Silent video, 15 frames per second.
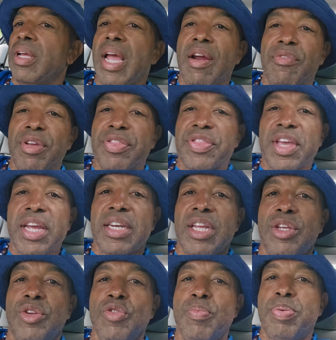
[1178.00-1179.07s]
everything
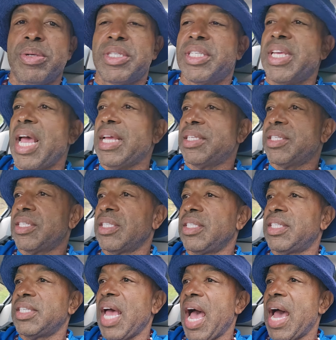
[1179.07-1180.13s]
that you possess
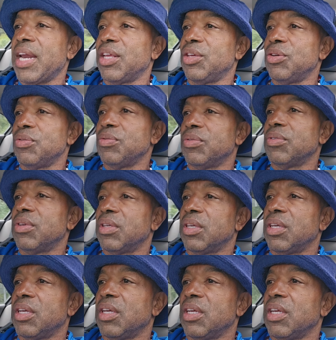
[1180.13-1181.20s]
inside of you
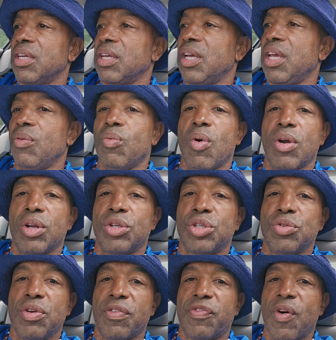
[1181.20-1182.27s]
it wanted
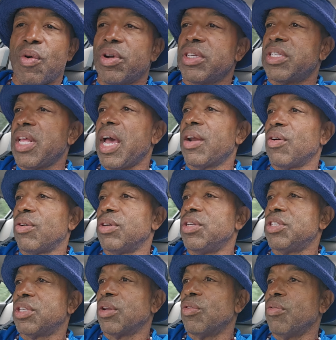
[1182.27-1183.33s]
you to focus that on
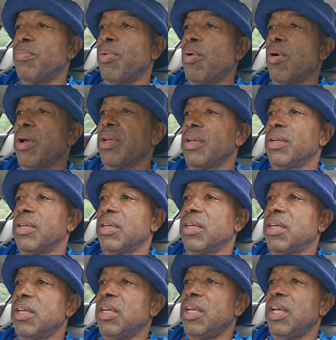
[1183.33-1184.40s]
this little boy
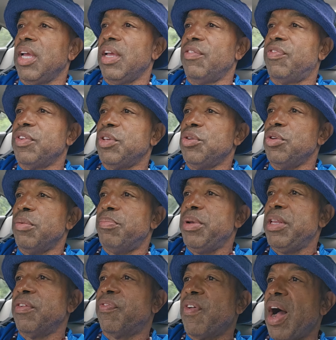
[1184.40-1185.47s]
and for you to
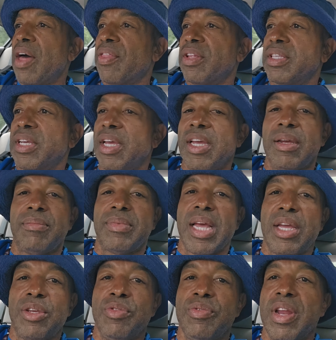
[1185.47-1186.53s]
be the father to him
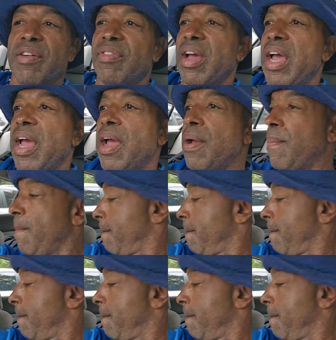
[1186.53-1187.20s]
that you never had.